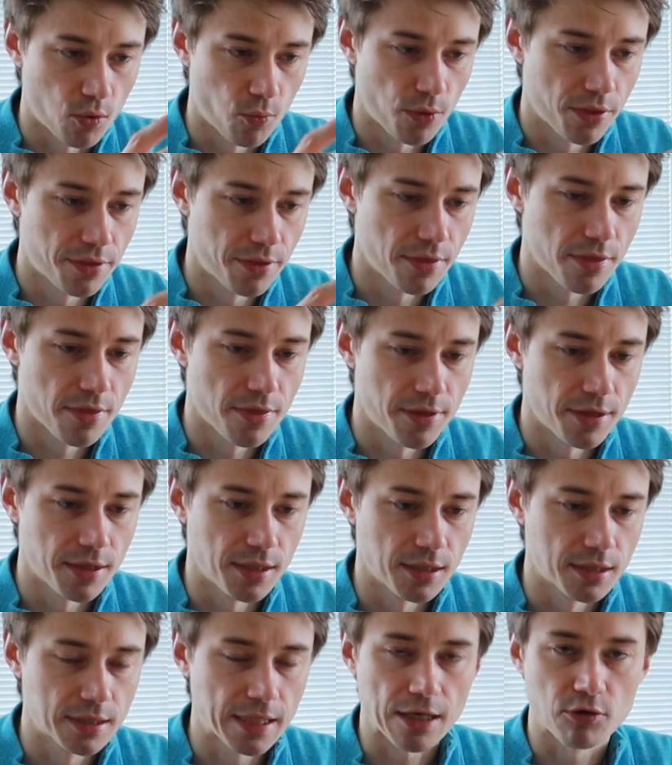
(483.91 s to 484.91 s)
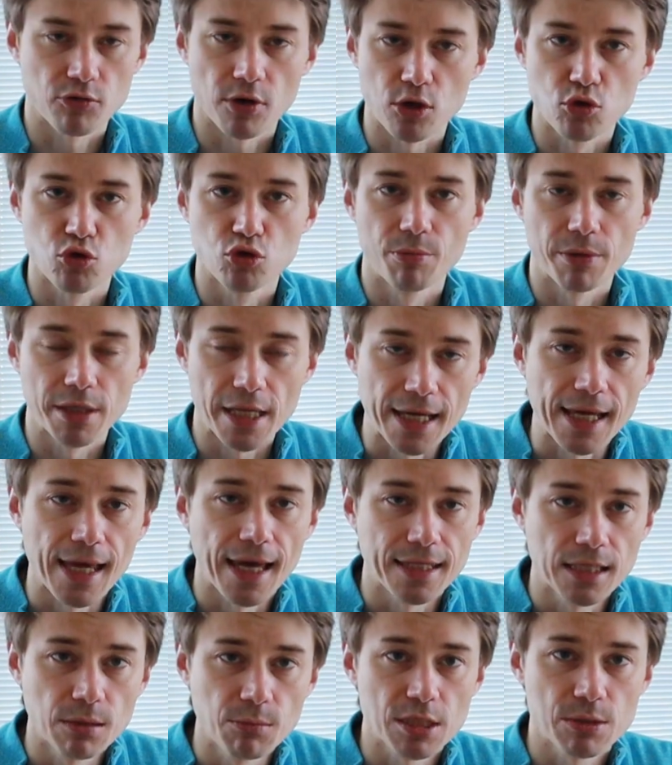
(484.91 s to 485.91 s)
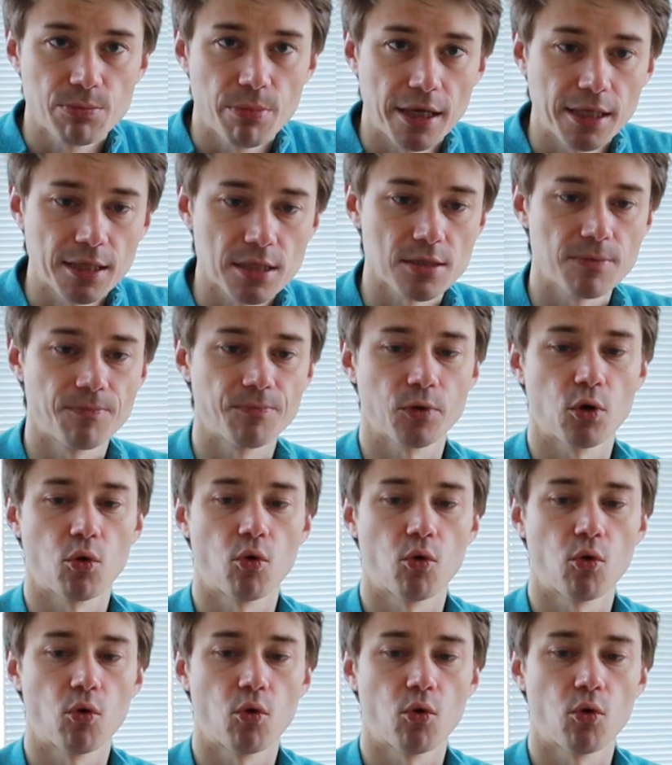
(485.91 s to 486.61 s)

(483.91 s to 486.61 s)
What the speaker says: within the Tech Recruitment Academy space,